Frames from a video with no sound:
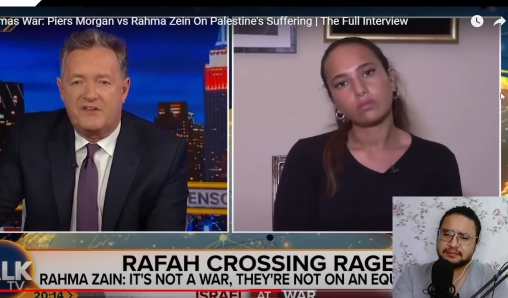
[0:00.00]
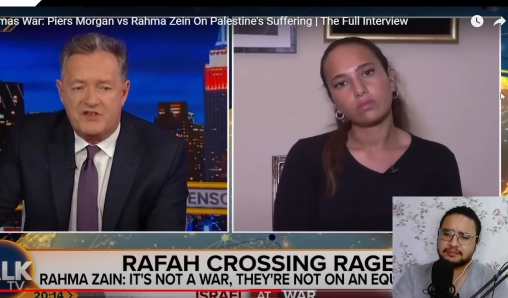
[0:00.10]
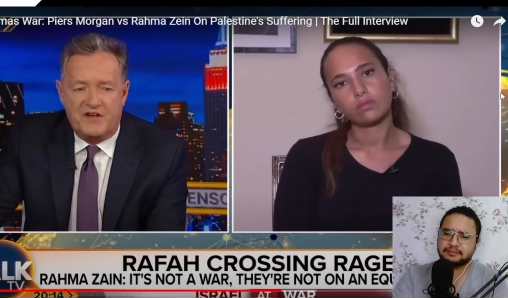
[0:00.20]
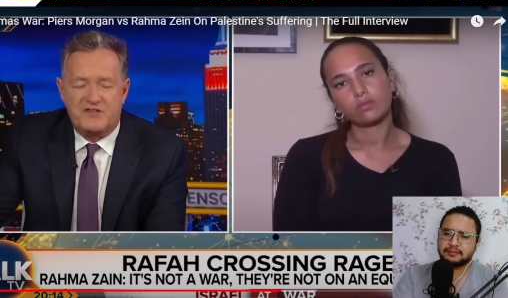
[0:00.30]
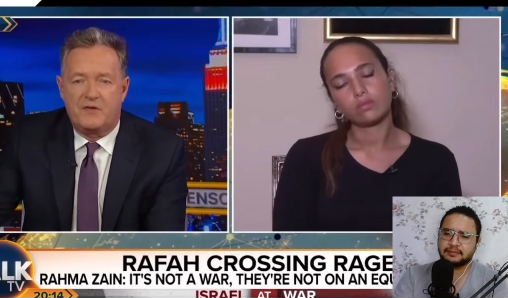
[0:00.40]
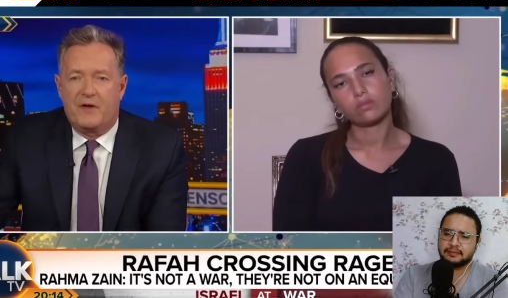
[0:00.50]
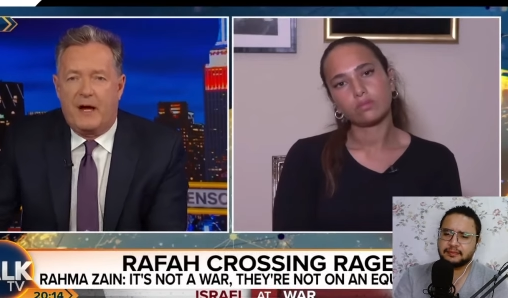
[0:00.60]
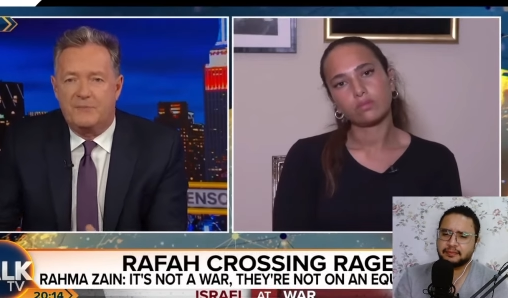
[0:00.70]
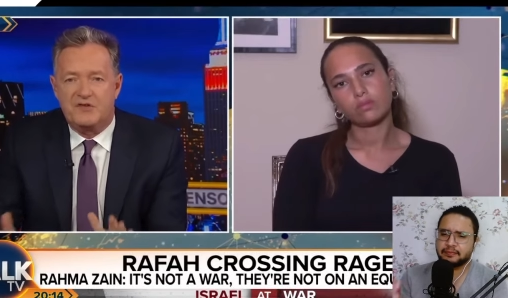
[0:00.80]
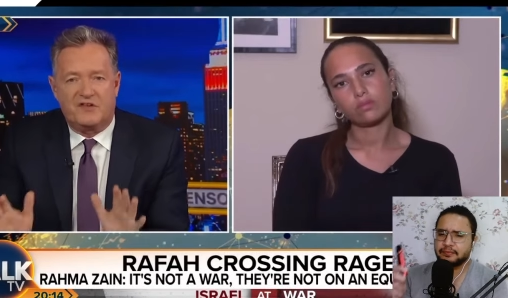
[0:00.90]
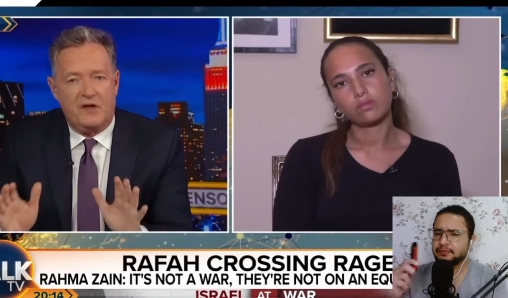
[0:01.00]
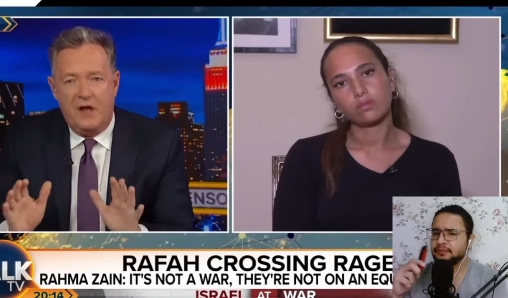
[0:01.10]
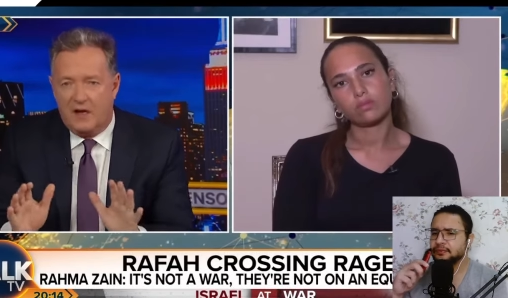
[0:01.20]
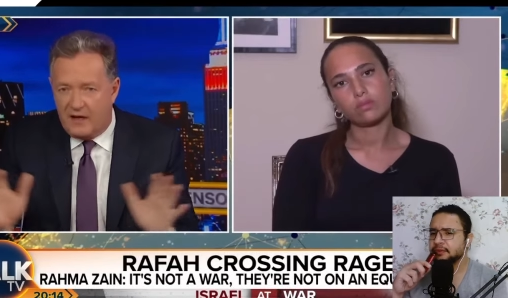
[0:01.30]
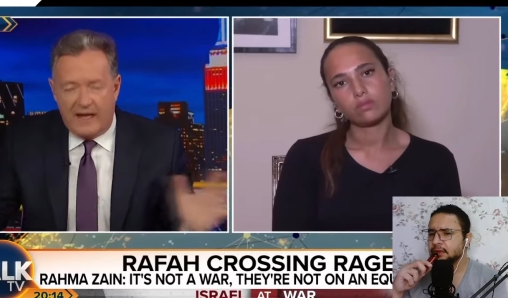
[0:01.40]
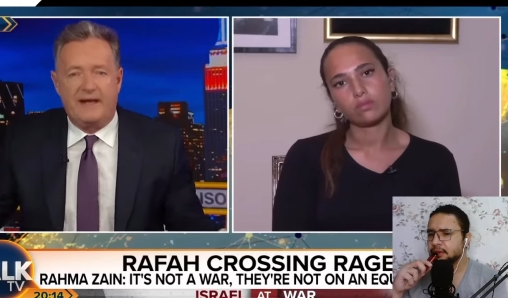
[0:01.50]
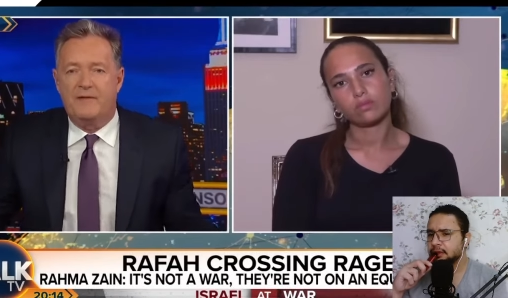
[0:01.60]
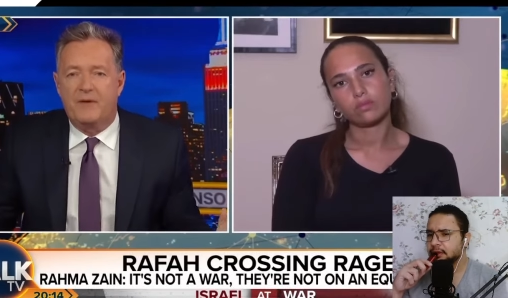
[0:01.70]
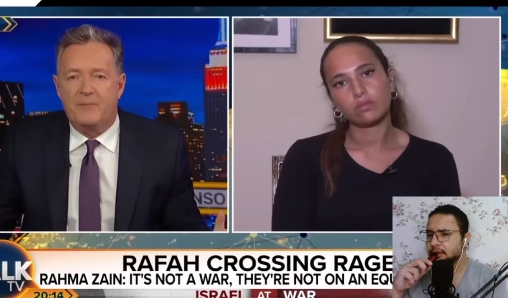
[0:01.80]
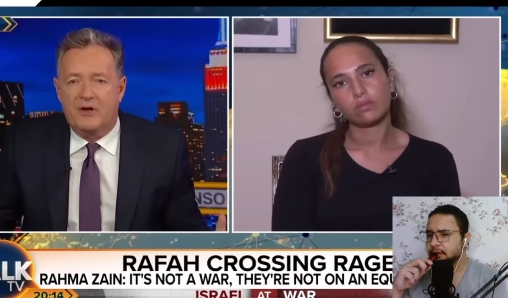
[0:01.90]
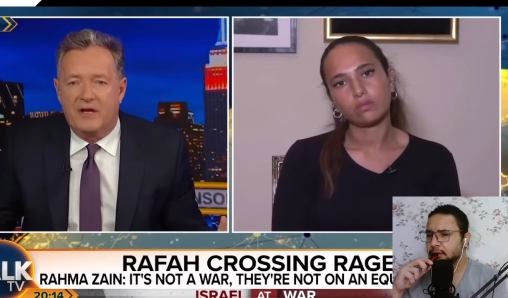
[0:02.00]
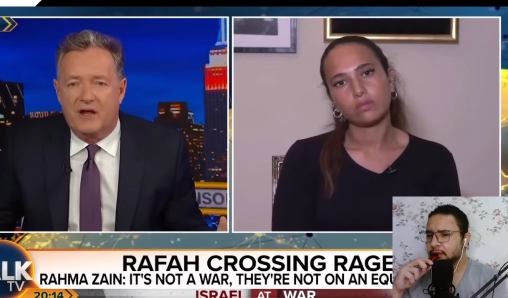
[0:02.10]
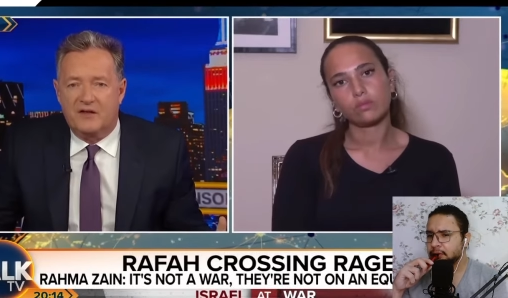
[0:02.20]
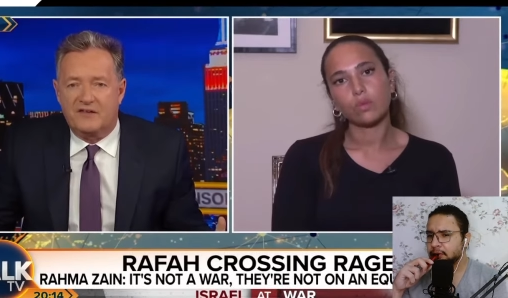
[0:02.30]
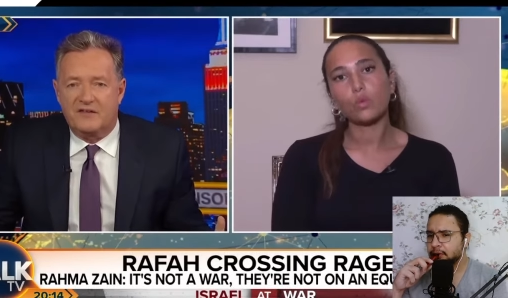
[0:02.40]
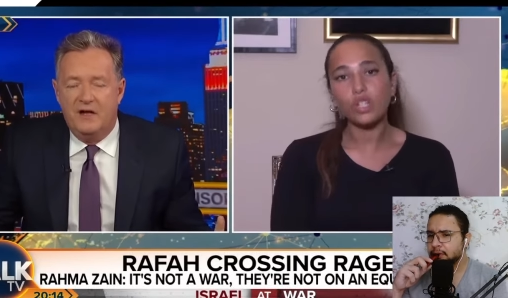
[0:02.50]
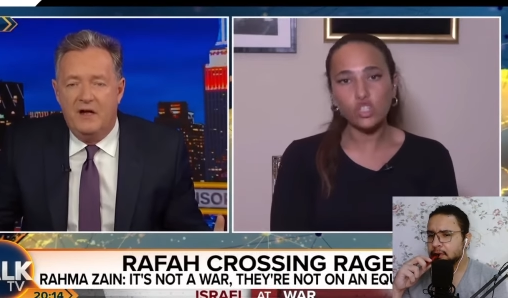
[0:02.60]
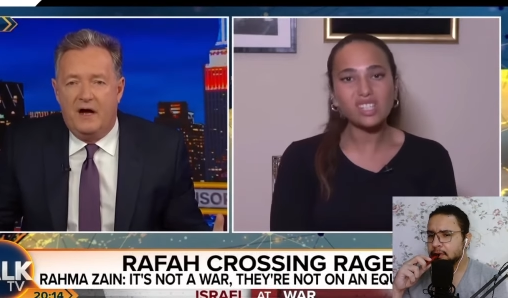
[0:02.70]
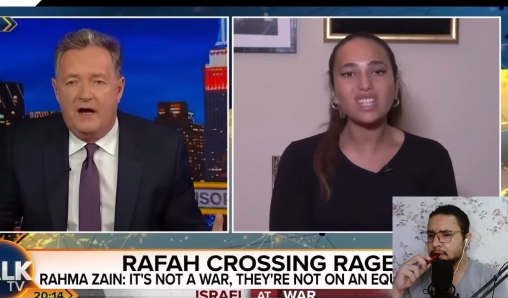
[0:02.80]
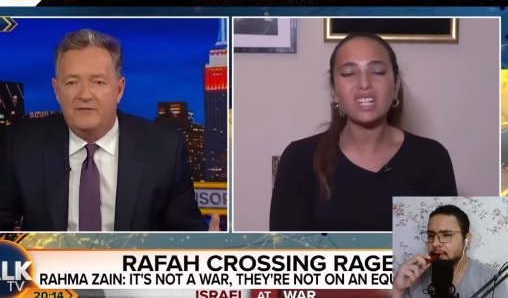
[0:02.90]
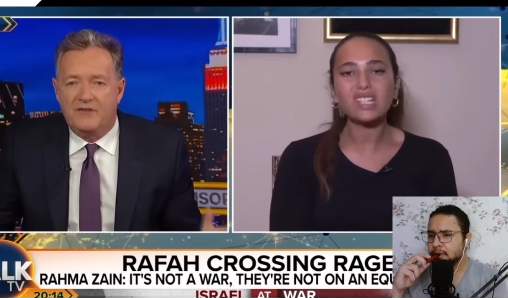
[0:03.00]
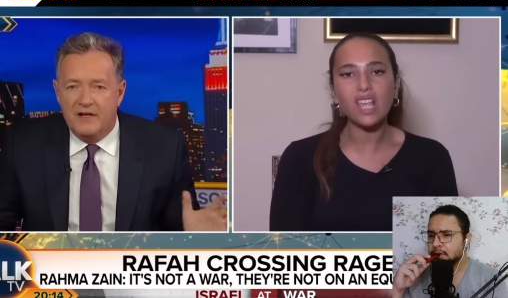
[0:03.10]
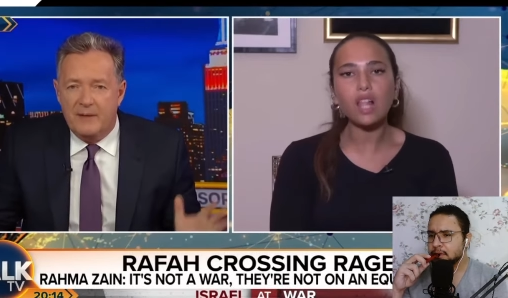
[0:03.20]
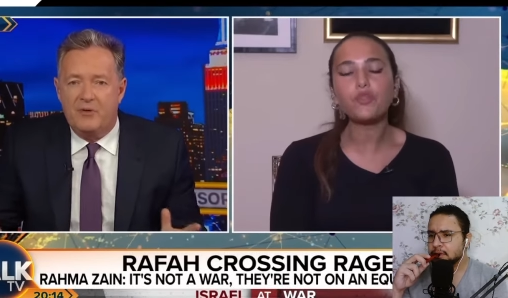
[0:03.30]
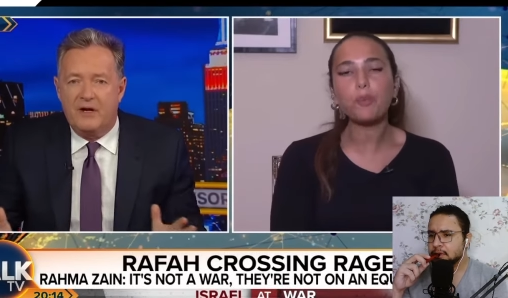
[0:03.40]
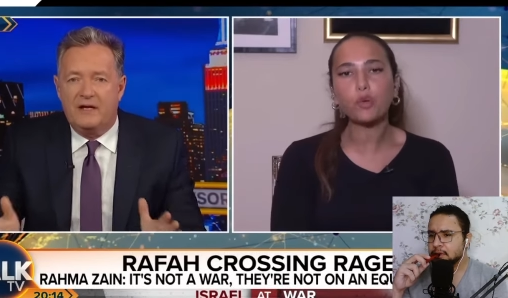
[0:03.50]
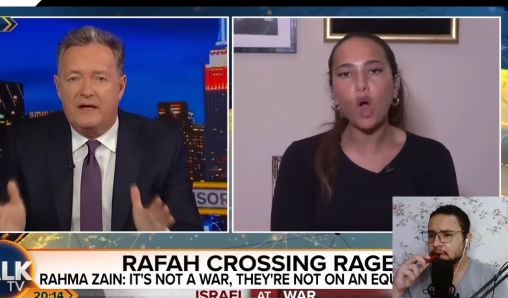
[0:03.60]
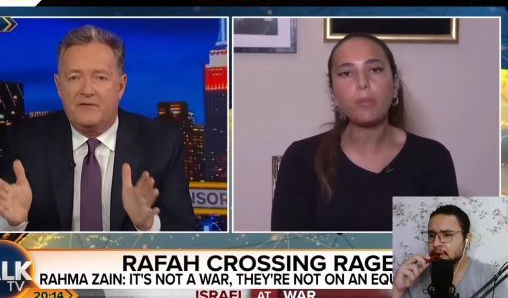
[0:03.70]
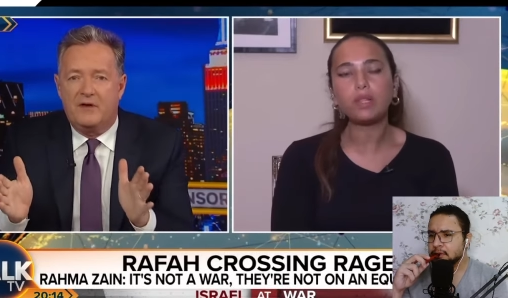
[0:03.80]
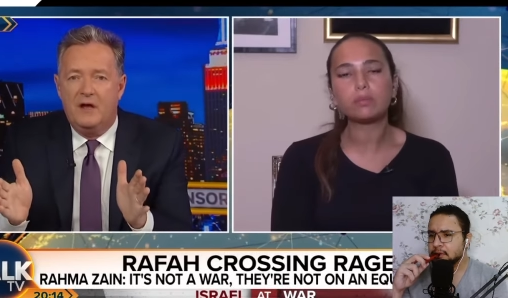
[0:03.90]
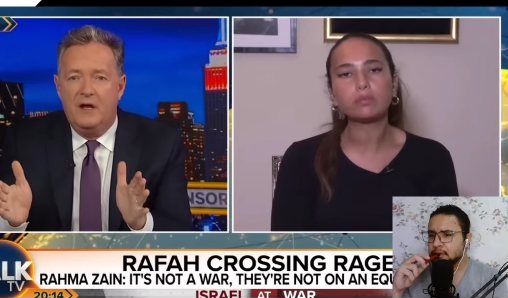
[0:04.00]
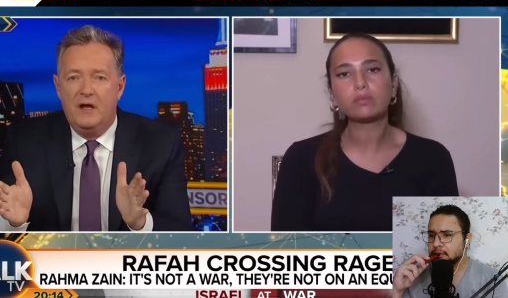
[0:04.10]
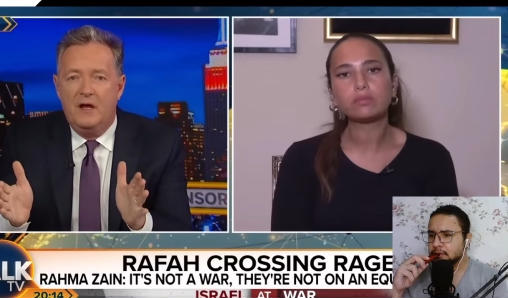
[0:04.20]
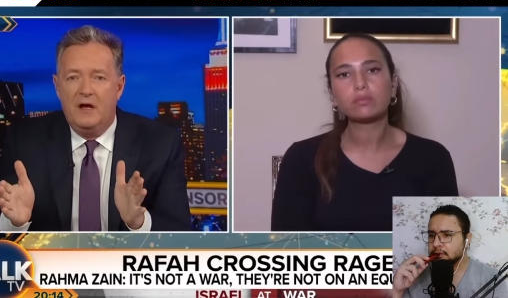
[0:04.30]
Speaker 1: the suggestion that I'm just like everybody else. Which is I have in deliberately itself a given, problem.